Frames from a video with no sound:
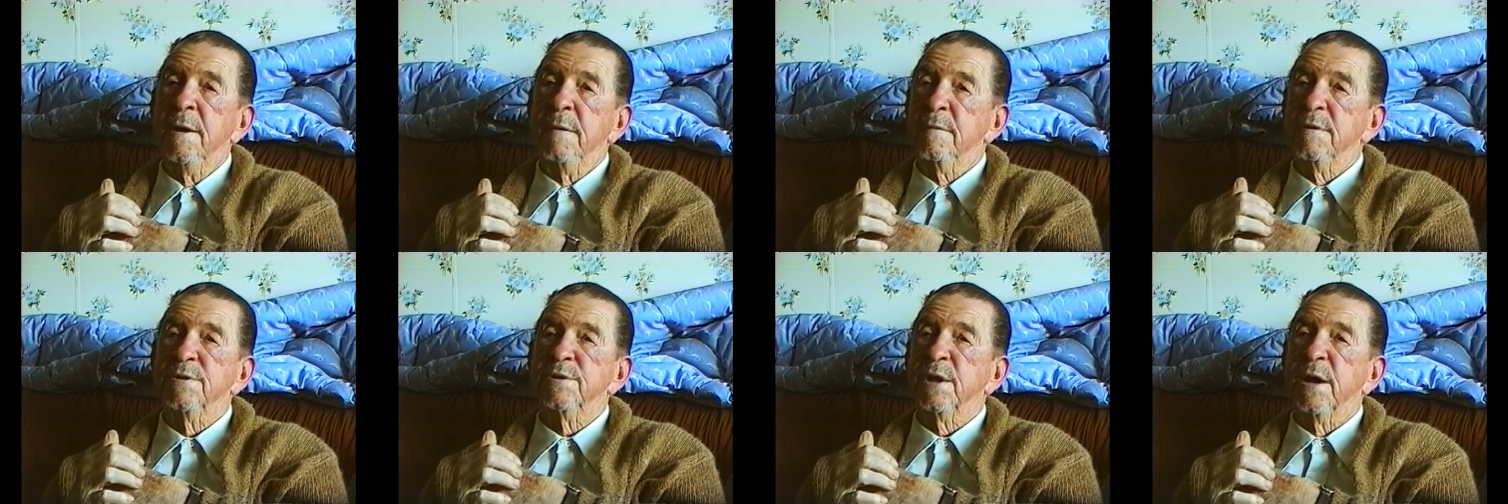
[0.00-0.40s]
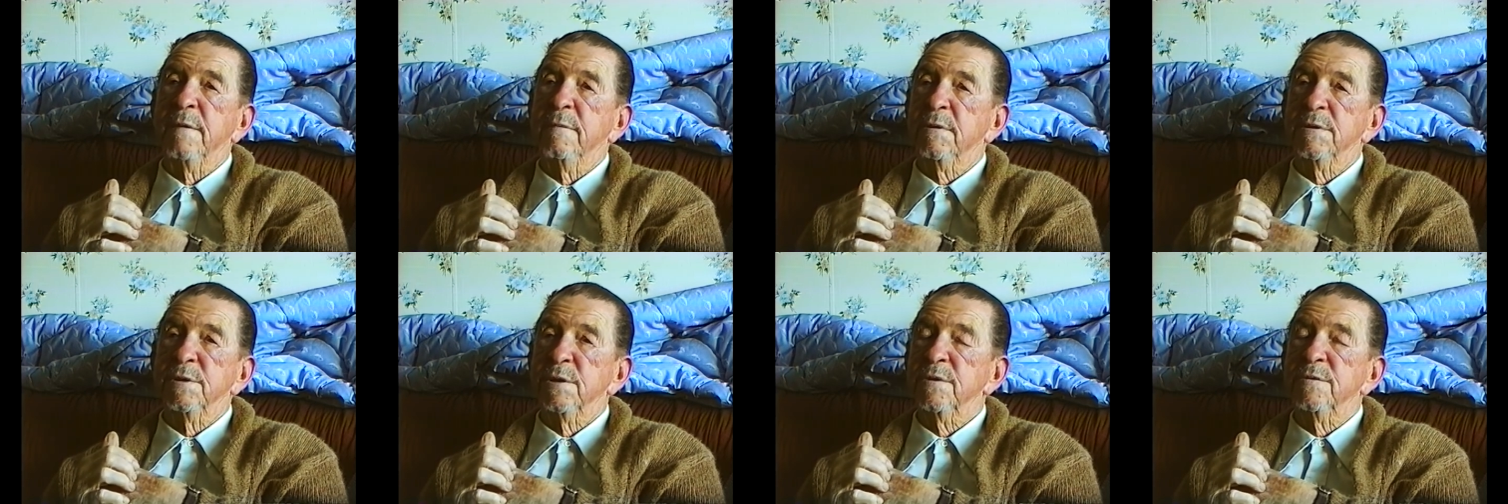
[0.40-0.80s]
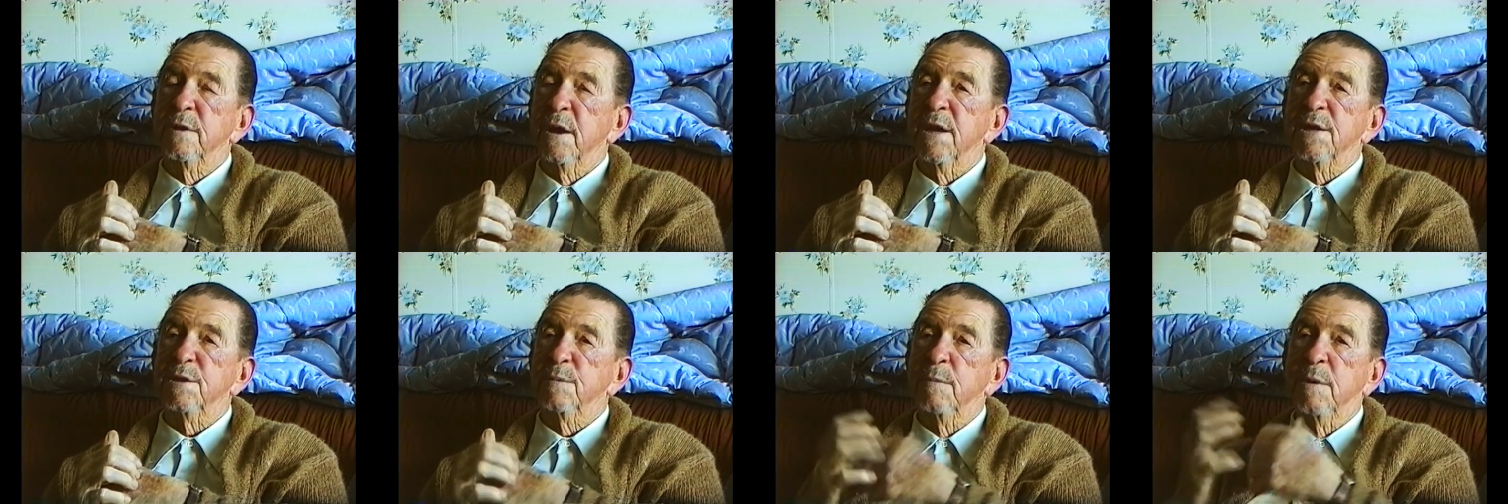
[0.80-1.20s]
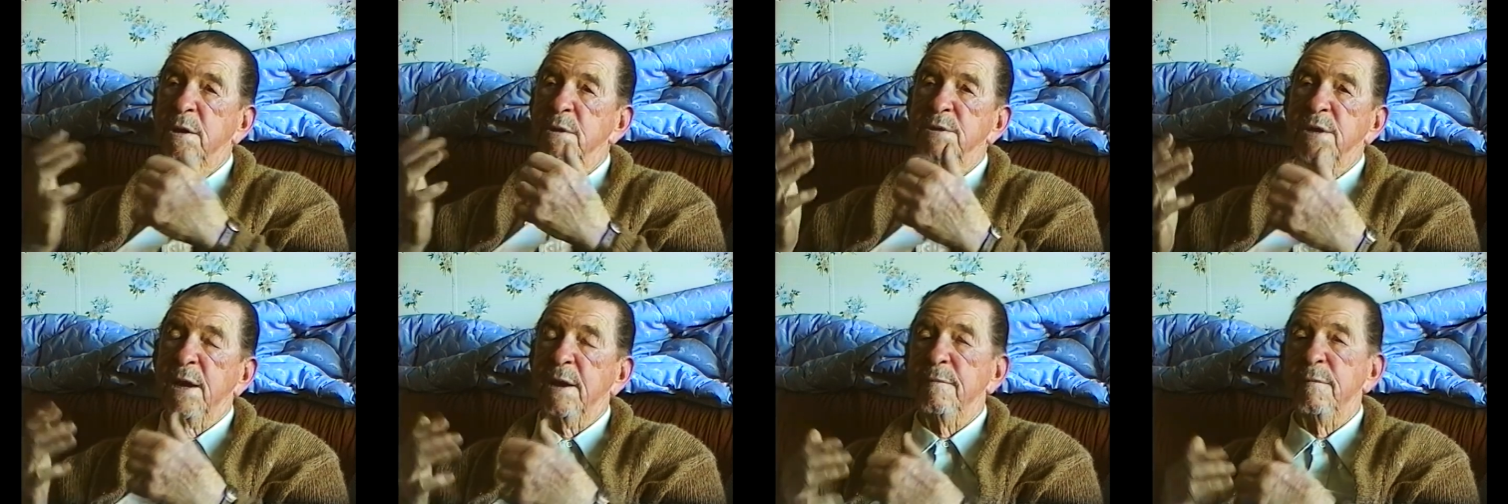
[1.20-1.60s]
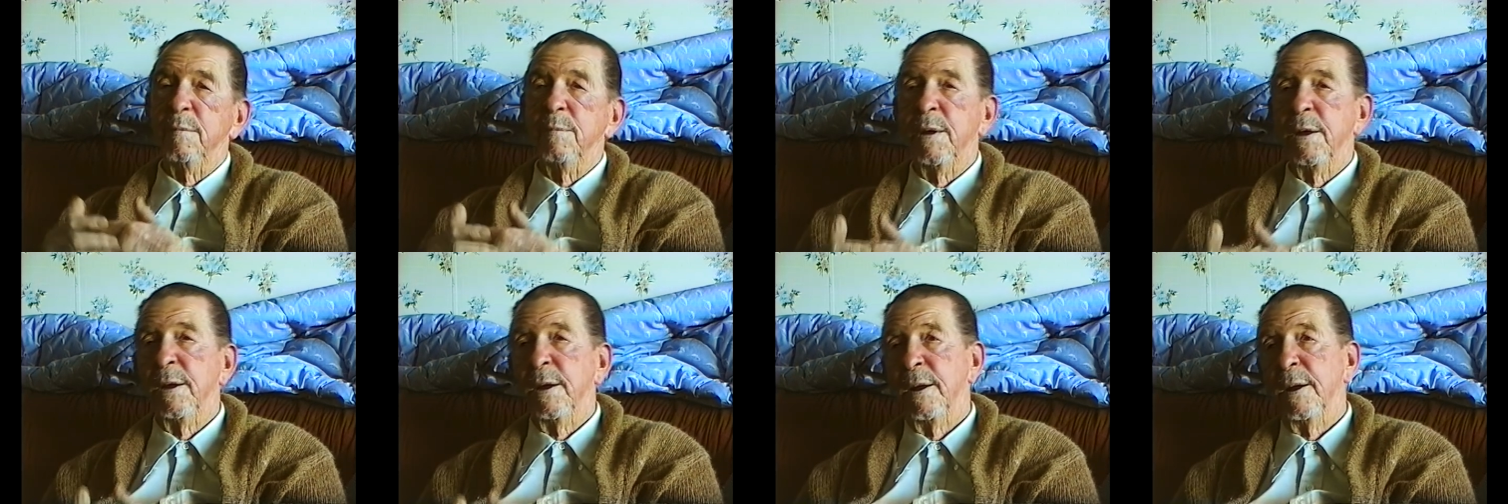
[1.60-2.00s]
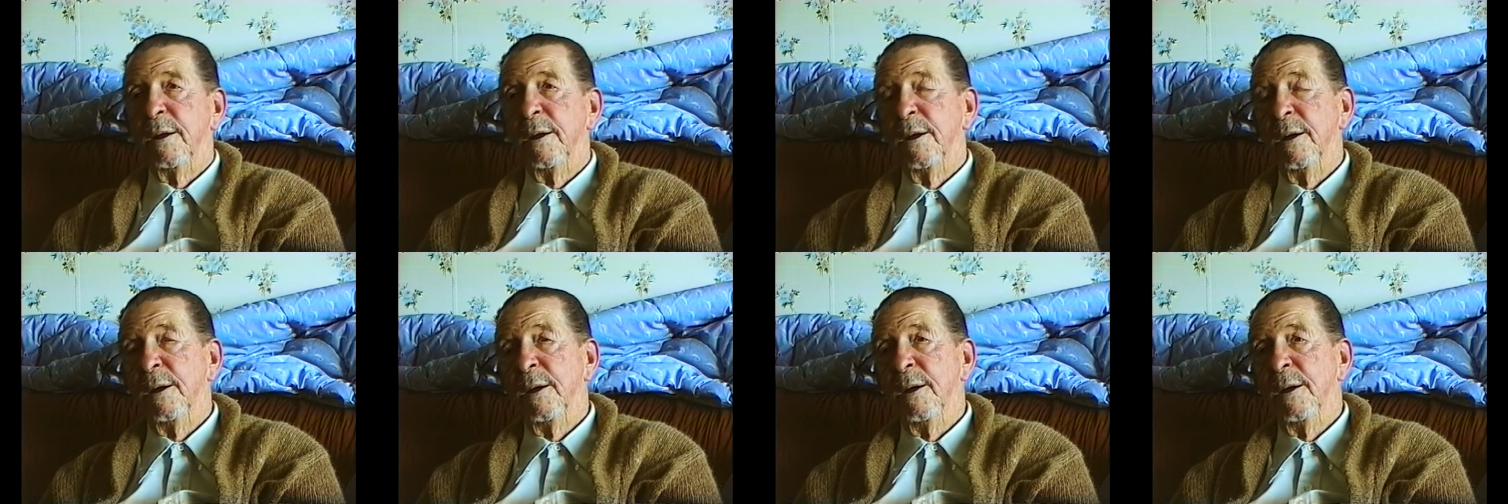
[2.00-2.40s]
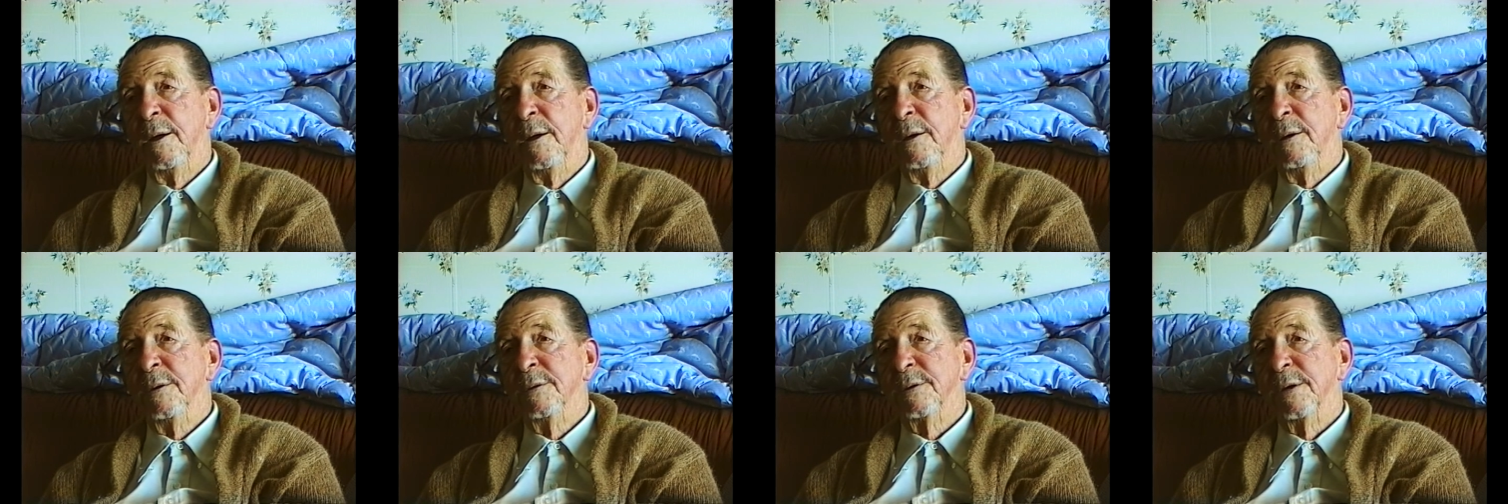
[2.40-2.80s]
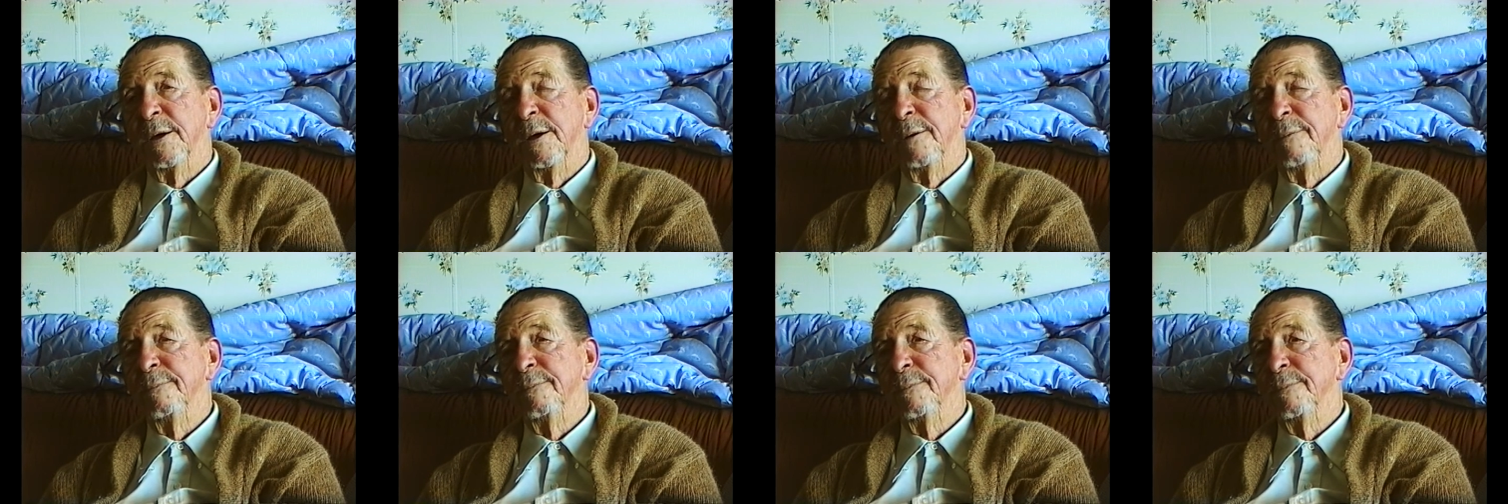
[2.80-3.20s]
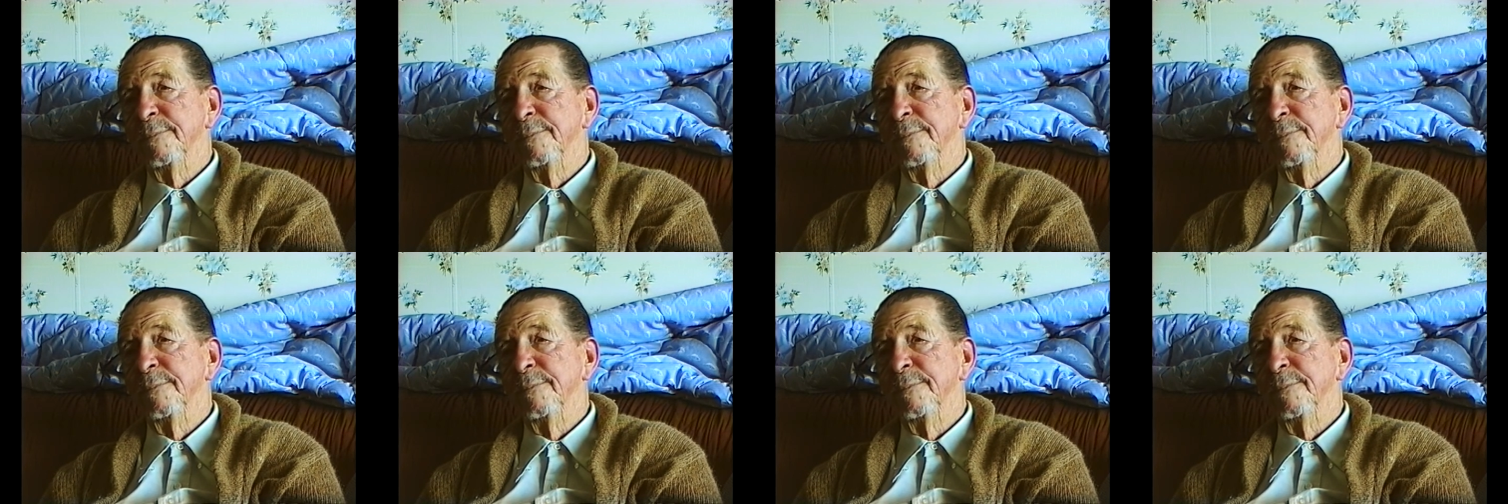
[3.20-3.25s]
receivers and transmitters have them in it. See?